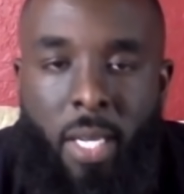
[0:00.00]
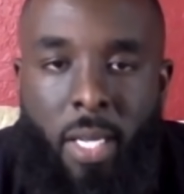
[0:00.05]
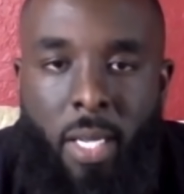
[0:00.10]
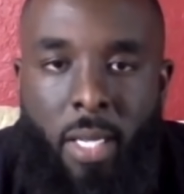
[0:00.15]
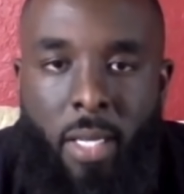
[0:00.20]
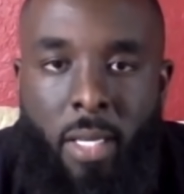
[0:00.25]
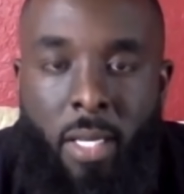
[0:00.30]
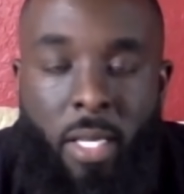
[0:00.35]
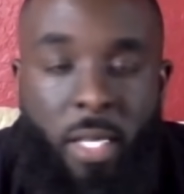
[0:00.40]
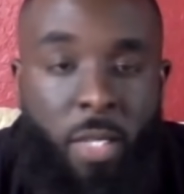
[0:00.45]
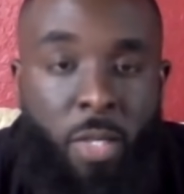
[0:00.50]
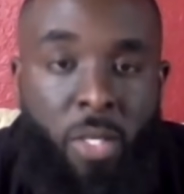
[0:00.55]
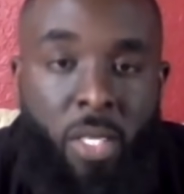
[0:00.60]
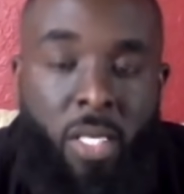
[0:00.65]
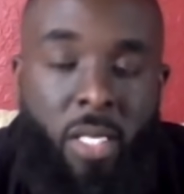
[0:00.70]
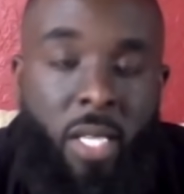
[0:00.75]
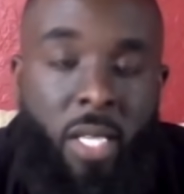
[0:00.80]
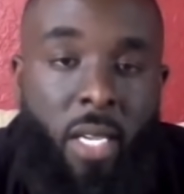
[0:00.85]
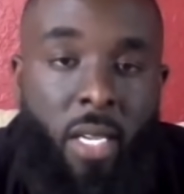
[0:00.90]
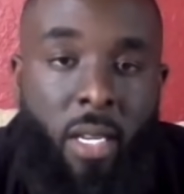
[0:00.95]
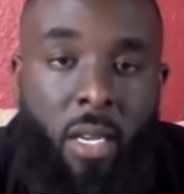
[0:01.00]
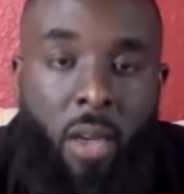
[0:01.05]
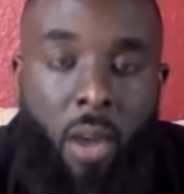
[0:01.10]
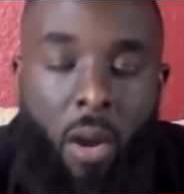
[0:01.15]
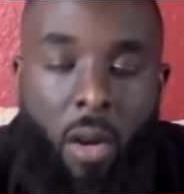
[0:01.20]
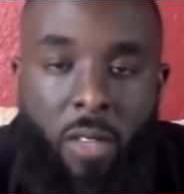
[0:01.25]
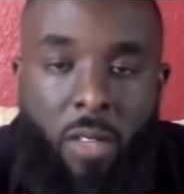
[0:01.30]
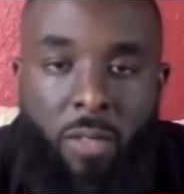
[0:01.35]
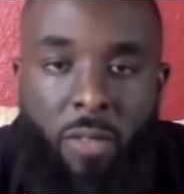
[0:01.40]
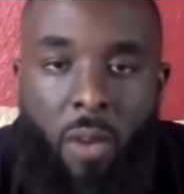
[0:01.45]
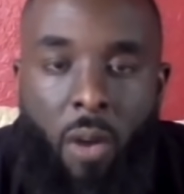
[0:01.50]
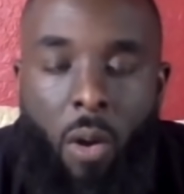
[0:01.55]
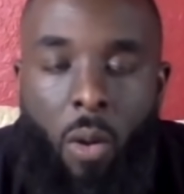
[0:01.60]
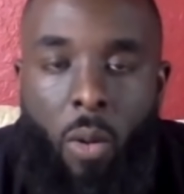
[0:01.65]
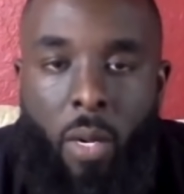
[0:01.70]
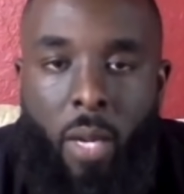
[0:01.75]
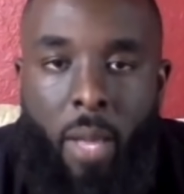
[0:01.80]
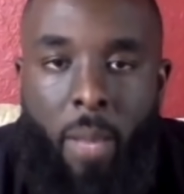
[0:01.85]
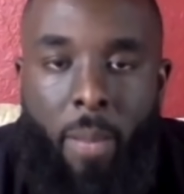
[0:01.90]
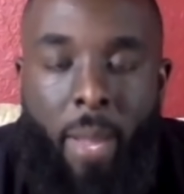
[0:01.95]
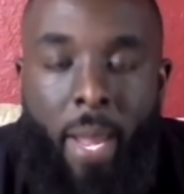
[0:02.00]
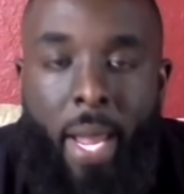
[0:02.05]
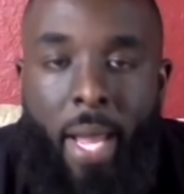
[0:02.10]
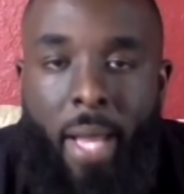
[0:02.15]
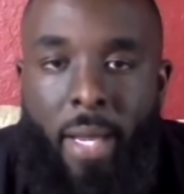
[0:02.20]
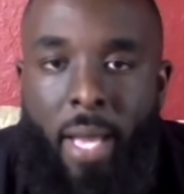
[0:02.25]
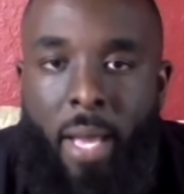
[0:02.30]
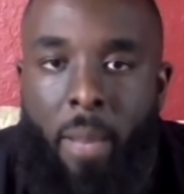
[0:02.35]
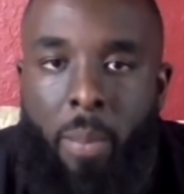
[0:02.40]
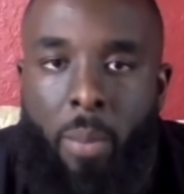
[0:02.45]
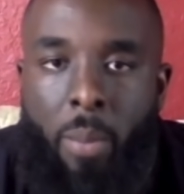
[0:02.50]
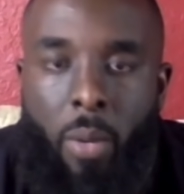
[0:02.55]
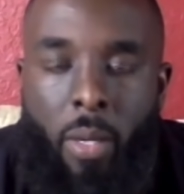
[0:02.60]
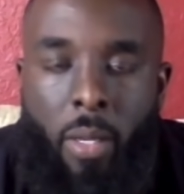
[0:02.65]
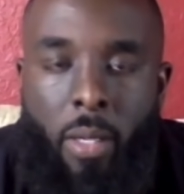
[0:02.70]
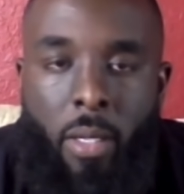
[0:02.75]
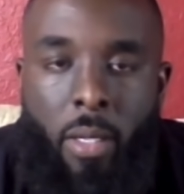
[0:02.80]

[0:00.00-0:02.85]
And you just let the cards fall where they may at that point.